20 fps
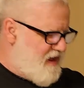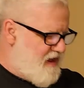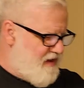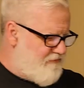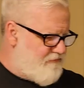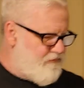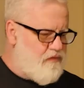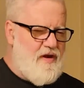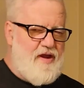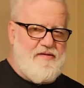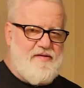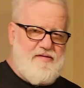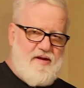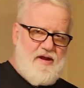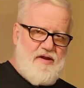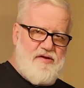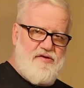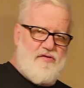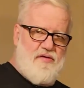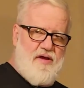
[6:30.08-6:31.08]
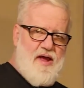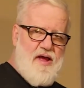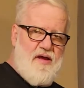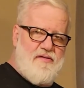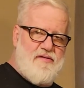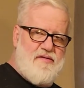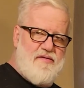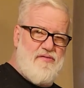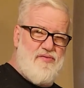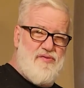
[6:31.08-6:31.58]
to have residential
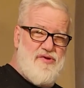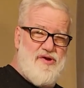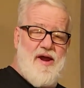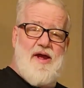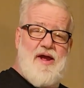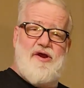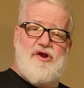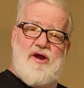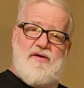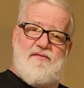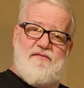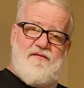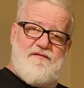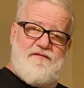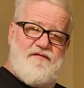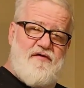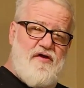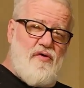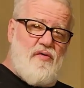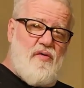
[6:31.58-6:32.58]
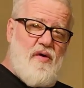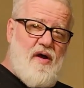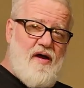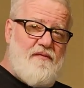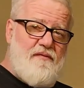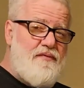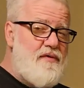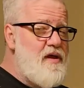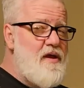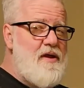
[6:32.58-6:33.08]
houses, which I actually have a few
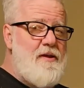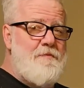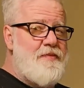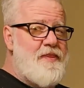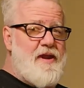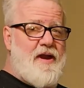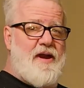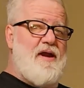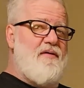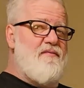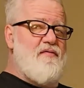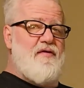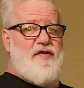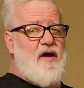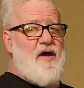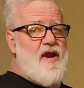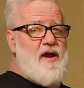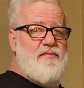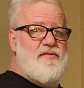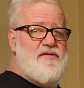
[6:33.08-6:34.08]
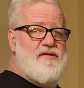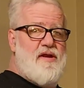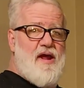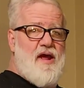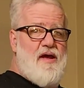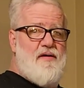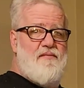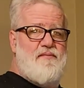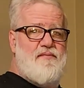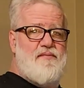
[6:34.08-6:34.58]
of that I never thought I was going
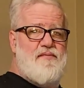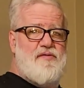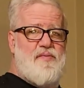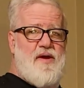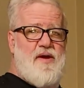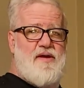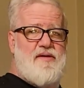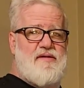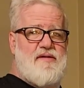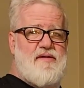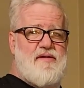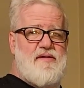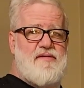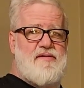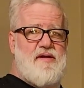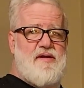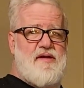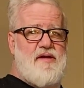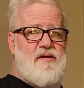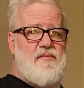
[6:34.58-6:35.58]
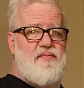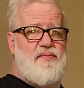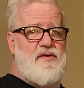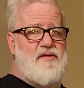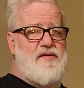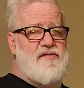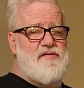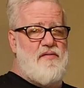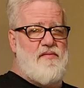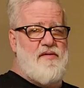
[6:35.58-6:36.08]
to have space in the city to
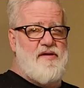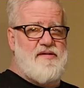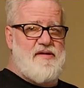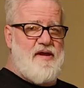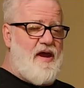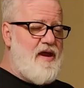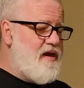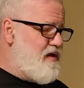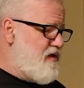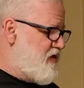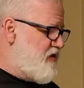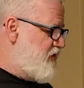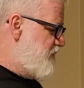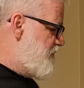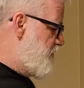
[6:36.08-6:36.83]
put. So I'm excited to do